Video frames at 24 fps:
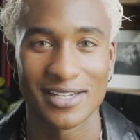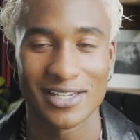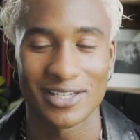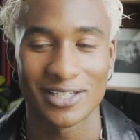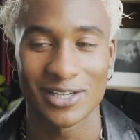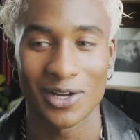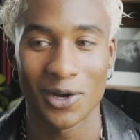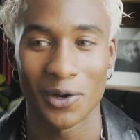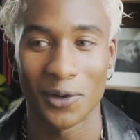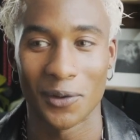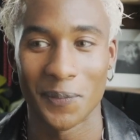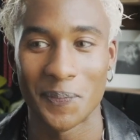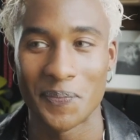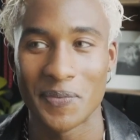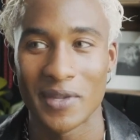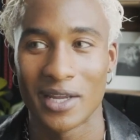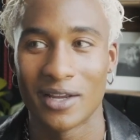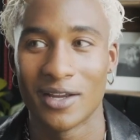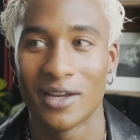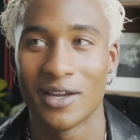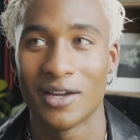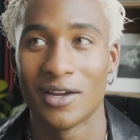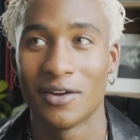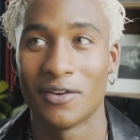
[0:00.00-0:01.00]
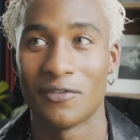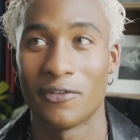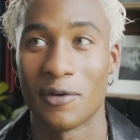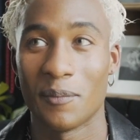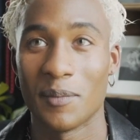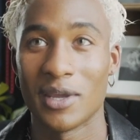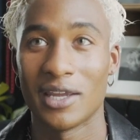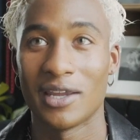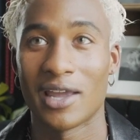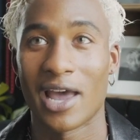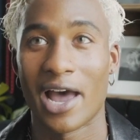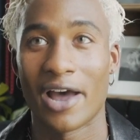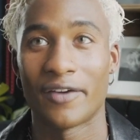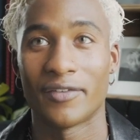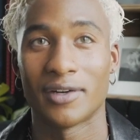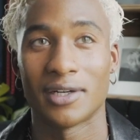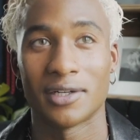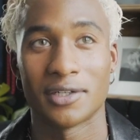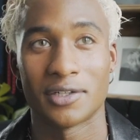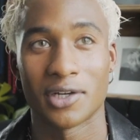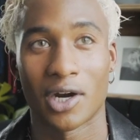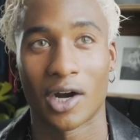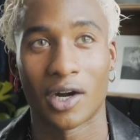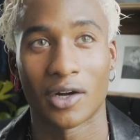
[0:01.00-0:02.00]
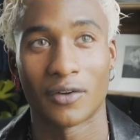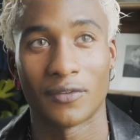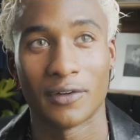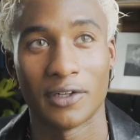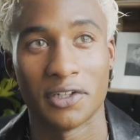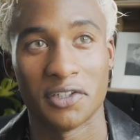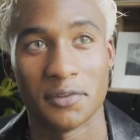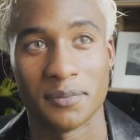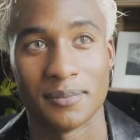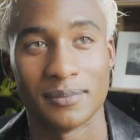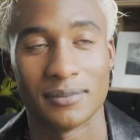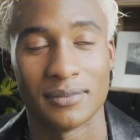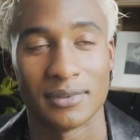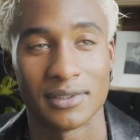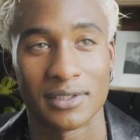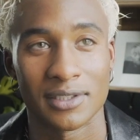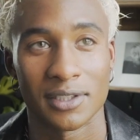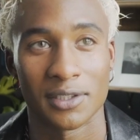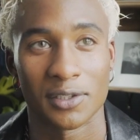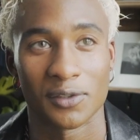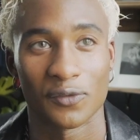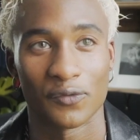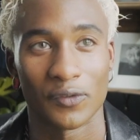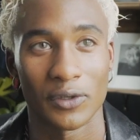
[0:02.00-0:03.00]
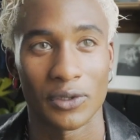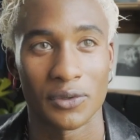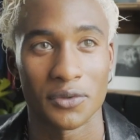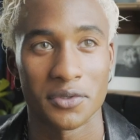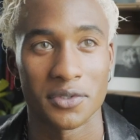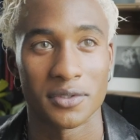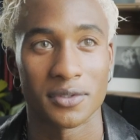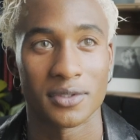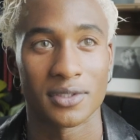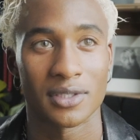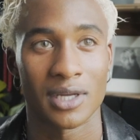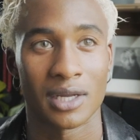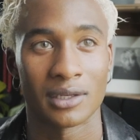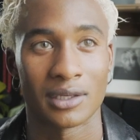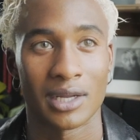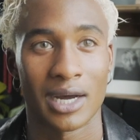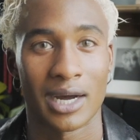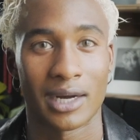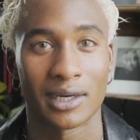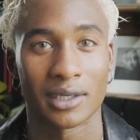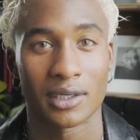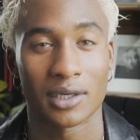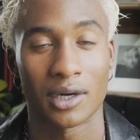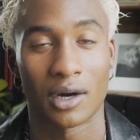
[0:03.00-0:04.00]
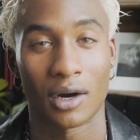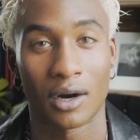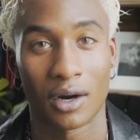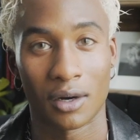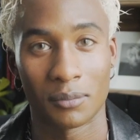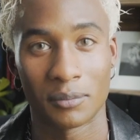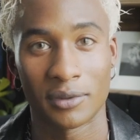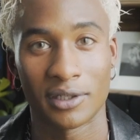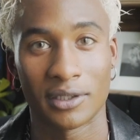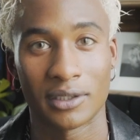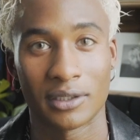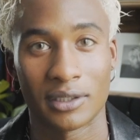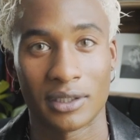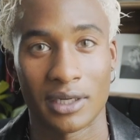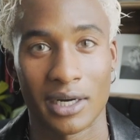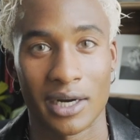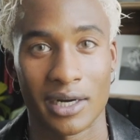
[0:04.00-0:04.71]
So for me, having a dark room just feels a lot calmer,